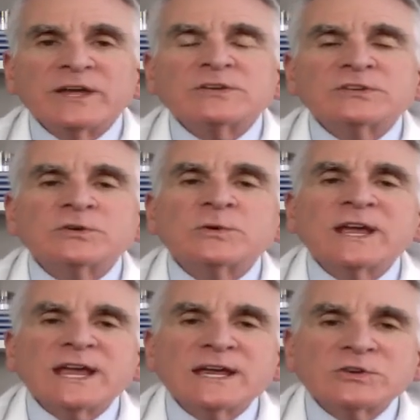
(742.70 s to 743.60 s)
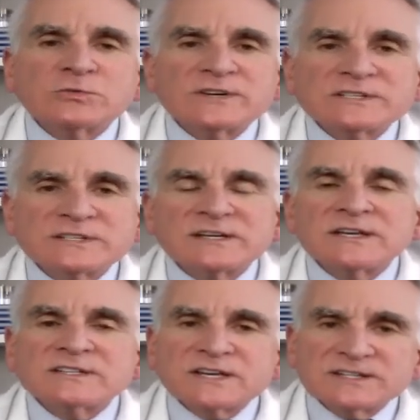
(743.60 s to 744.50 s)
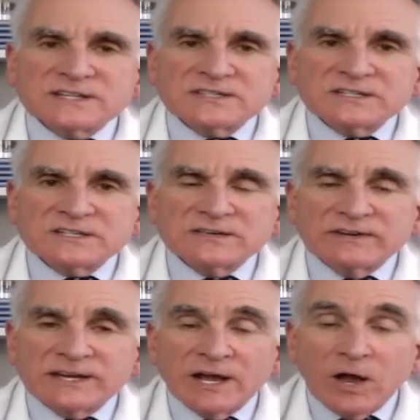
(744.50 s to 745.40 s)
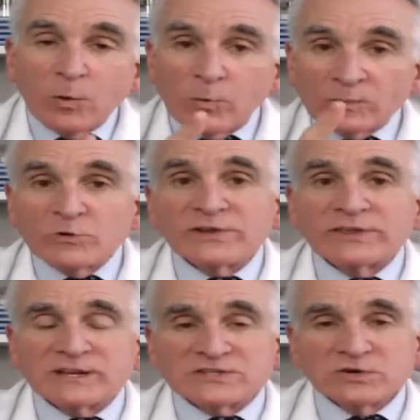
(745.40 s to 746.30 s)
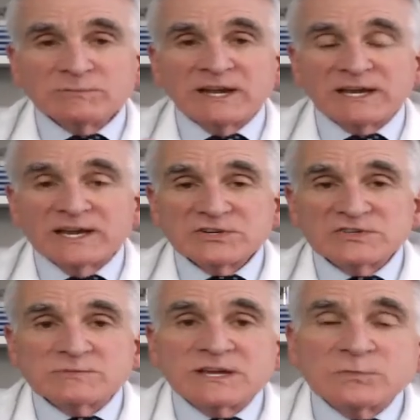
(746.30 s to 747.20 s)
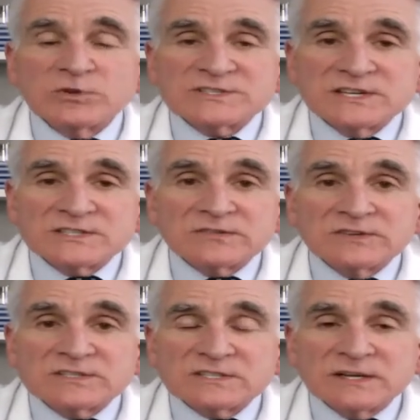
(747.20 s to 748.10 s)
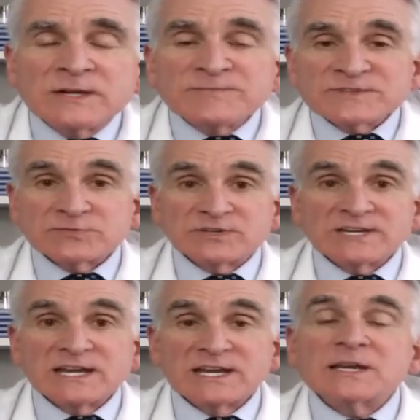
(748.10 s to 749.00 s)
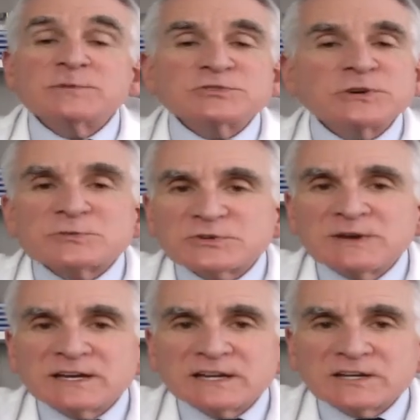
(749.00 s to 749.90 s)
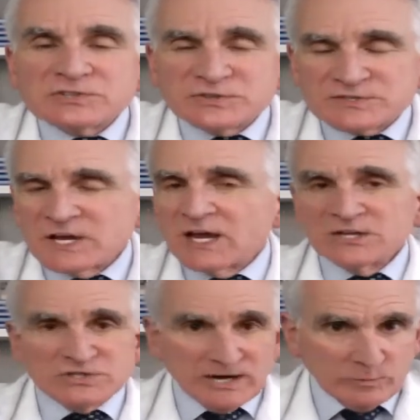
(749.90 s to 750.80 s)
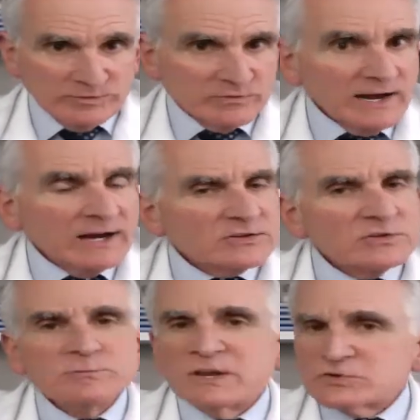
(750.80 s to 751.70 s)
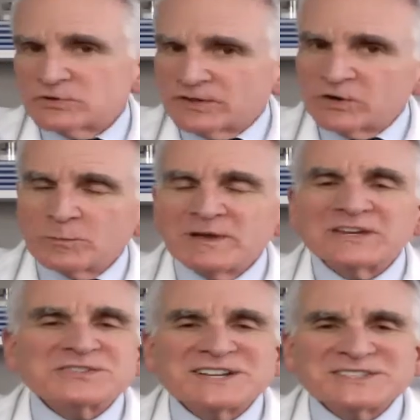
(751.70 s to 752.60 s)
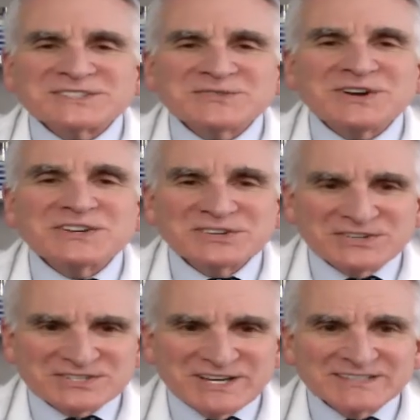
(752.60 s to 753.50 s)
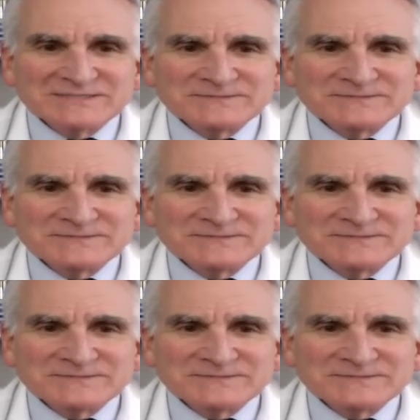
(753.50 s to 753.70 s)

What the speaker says: to increased sun sensitivity. One more thing, certain medications make you more sensitive to the sun. So if you're taking any prescription medications, check with your doctor and make sure they don't make you sensitive to the sun.